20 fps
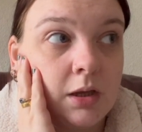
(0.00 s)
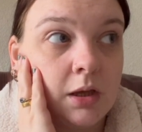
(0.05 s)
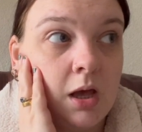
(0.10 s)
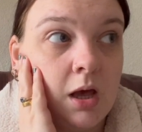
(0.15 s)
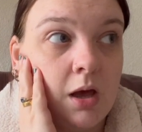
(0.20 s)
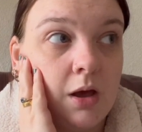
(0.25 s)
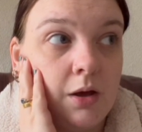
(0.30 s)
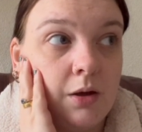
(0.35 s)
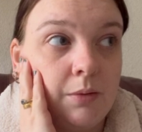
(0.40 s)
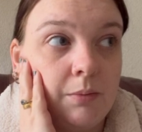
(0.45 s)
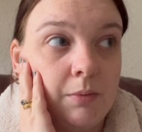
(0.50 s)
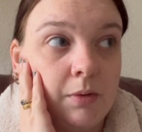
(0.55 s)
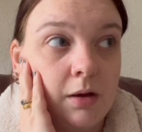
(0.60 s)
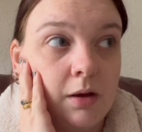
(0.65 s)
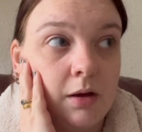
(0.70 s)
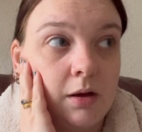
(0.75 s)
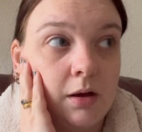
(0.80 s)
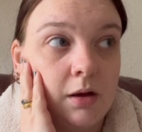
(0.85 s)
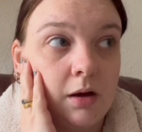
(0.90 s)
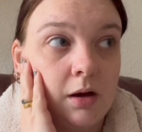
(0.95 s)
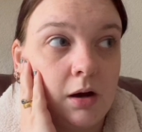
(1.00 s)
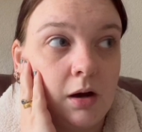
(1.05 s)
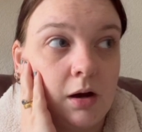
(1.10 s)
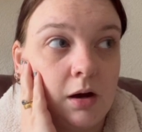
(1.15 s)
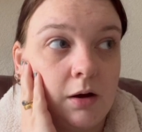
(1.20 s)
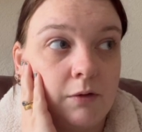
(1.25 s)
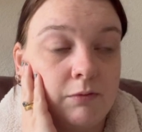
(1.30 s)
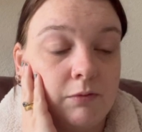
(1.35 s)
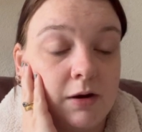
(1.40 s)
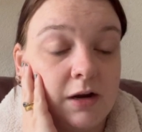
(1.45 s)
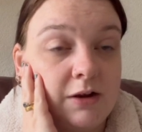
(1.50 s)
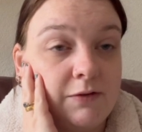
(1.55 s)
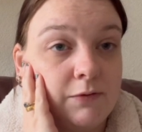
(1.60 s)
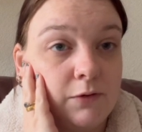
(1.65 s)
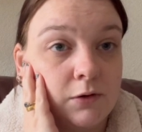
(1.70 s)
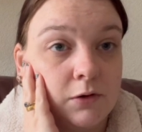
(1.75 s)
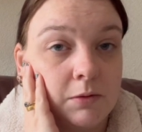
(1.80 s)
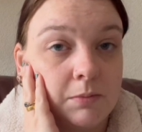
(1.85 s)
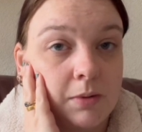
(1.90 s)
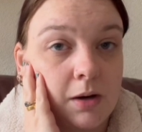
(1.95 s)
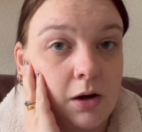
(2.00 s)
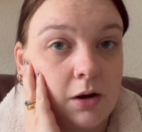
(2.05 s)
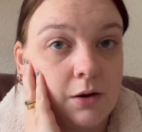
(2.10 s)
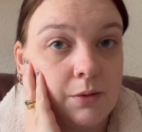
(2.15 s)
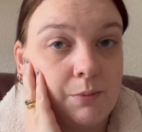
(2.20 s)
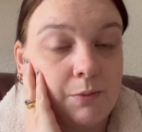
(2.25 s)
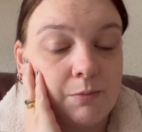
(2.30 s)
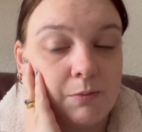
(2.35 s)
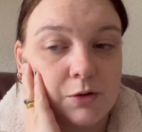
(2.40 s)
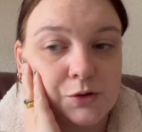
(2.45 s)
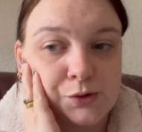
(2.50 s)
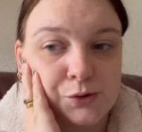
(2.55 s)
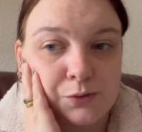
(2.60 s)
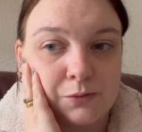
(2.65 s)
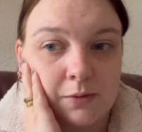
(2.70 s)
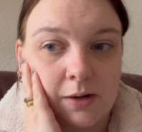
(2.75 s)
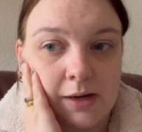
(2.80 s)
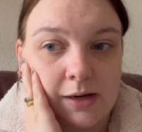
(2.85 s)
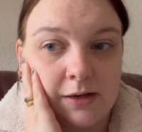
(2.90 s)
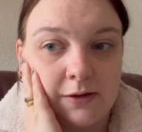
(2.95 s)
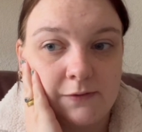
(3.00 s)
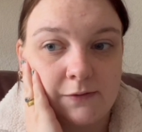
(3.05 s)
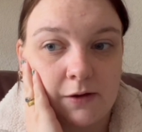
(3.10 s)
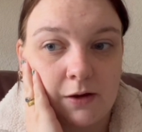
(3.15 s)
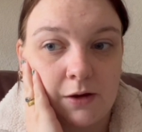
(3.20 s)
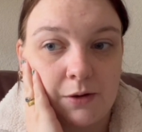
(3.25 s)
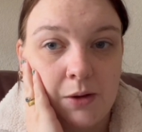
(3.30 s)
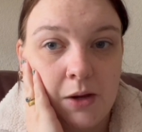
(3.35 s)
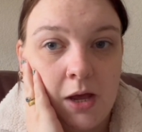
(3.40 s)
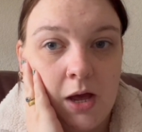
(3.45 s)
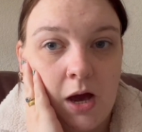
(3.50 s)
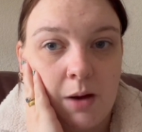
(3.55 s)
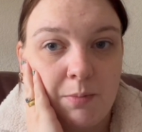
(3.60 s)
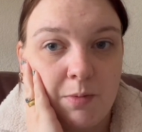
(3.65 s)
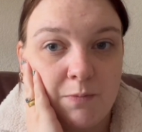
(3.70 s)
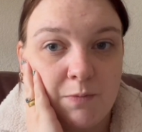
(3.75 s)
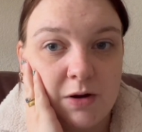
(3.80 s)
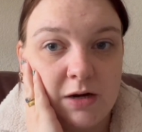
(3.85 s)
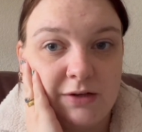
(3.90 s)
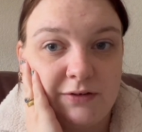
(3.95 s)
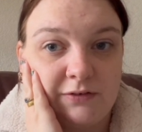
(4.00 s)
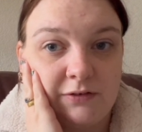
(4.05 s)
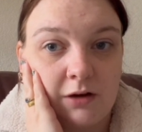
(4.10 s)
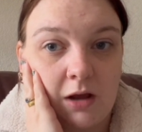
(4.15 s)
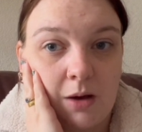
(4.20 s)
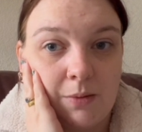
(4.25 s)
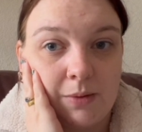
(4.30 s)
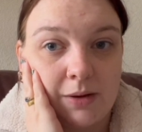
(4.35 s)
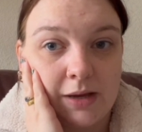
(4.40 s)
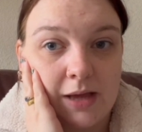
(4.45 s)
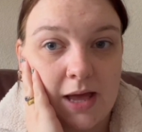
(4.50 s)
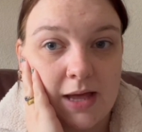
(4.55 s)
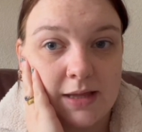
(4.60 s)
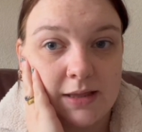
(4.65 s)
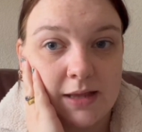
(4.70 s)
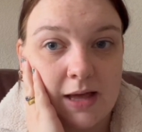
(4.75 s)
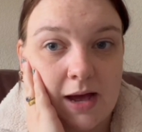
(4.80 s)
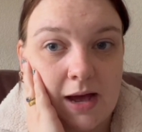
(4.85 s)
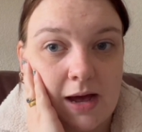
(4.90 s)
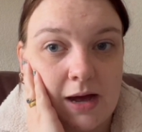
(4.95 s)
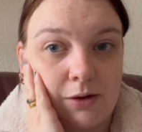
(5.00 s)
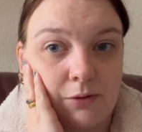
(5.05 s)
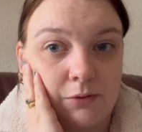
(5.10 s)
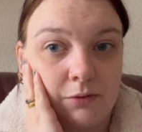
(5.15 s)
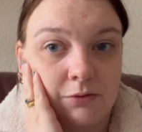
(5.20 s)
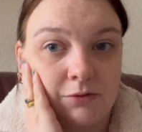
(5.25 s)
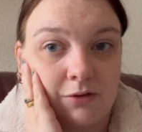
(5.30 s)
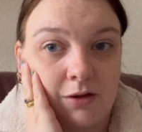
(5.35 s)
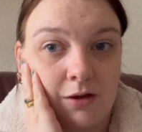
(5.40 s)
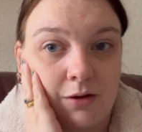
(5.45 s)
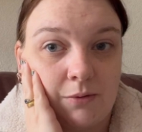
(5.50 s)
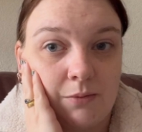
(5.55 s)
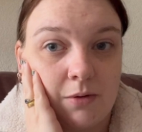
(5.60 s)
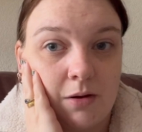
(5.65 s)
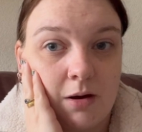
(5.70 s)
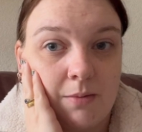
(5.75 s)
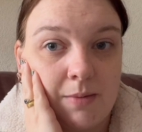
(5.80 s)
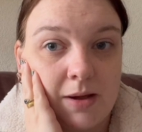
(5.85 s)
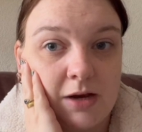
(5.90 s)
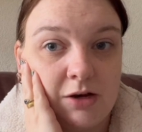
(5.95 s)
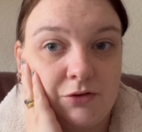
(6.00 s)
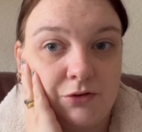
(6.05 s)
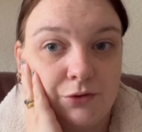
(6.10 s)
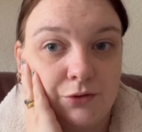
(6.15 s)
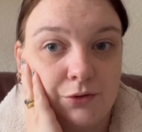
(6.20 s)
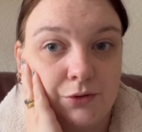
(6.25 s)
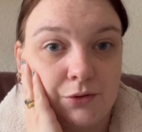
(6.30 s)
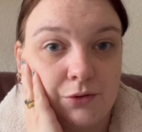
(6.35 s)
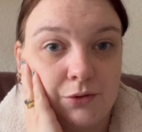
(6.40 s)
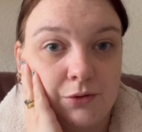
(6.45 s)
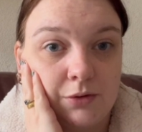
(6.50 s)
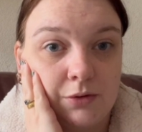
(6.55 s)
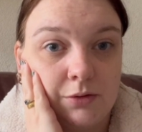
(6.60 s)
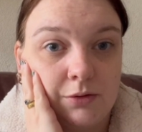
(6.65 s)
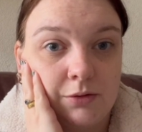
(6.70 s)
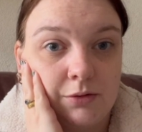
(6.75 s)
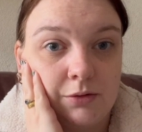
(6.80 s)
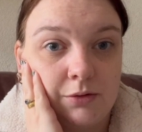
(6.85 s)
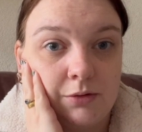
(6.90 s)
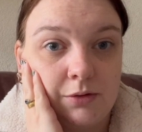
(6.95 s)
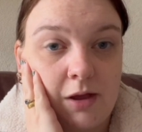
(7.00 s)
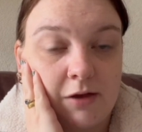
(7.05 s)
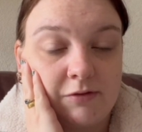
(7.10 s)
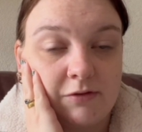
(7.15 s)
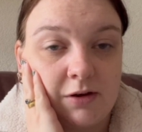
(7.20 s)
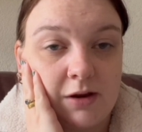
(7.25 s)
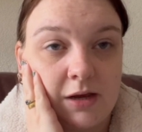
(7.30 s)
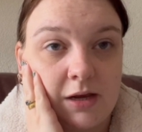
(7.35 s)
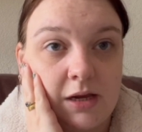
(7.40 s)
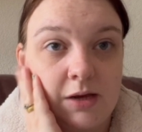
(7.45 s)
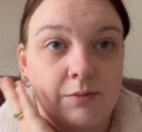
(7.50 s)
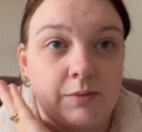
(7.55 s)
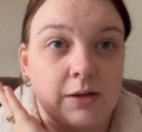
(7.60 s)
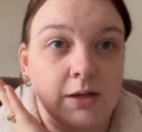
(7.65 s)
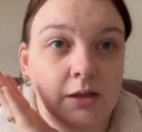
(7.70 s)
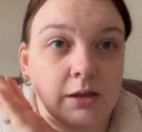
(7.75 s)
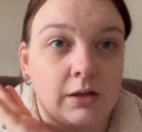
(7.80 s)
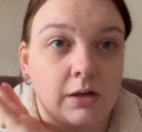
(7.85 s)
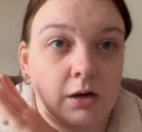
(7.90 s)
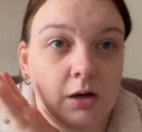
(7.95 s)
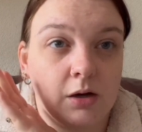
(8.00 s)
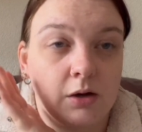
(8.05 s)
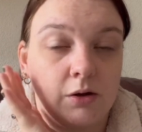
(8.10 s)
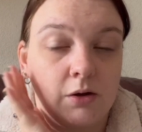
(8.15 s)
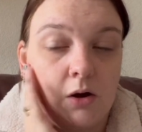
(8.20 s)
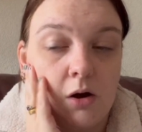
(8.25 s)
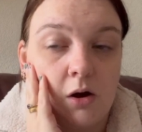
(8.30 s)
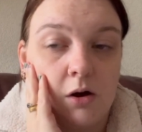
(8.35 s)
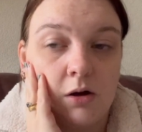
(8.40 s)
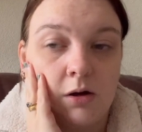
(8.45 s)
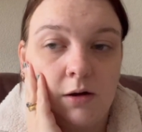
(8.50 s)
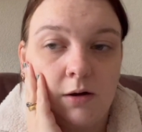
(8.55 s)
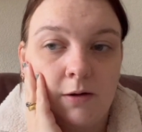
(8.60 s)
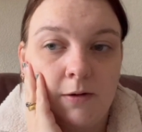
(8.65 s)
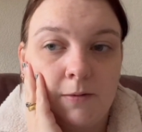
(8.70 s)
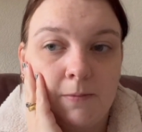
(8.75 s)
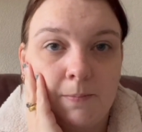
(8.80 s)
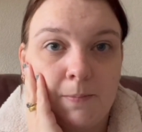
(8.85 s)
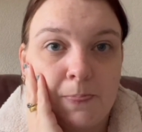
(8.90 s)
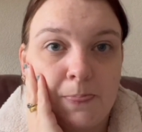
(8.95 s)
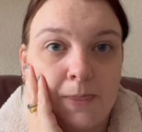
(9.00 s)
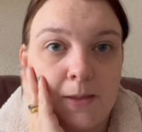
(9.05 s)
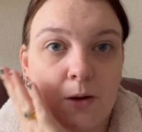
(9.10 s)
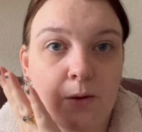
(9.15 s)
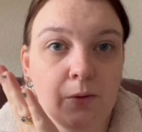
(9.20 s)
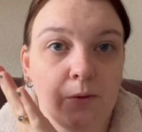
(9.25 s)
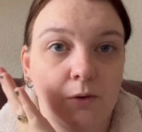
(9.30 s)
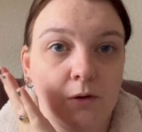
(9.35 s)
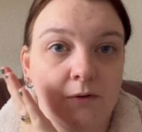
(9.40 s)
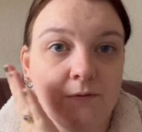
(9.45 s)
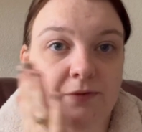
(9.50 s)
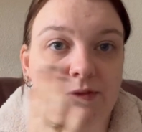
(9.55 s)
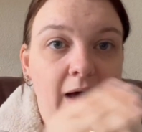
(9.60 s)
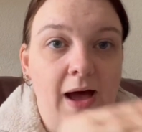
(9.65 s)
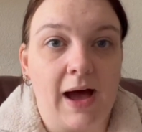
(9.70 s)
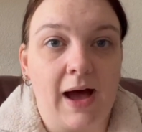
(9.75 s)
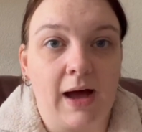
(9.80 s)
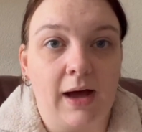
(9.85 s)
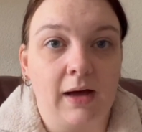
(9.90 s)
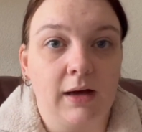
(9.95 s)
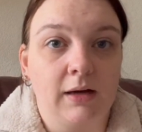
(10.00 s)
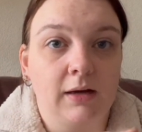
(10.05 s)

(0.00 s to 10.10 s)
um I've really fallen behind with my jewellery, so I've been really slow at getting that out. So I made sure yesterday evening that I got all of that,